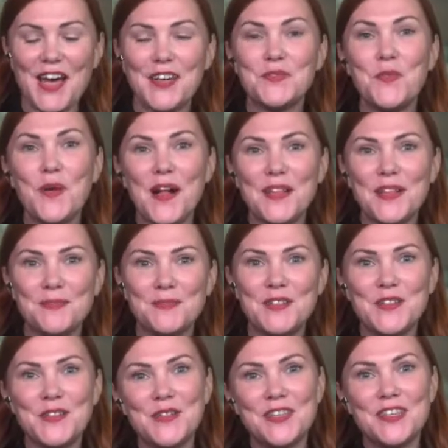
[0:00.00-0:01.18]
and welcome
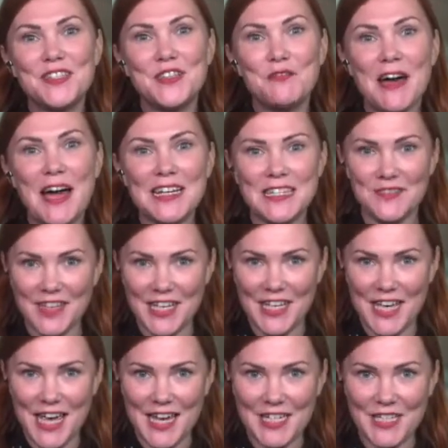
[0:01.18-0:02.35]
to this Euractiv
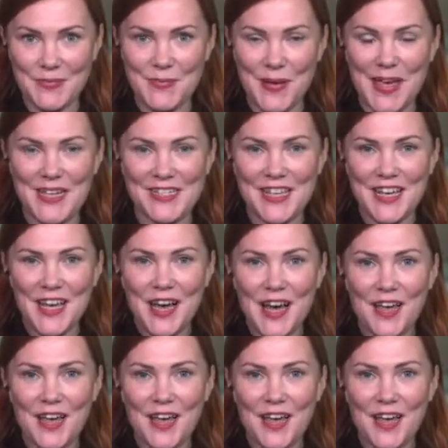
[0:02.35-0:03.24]
EA Debates.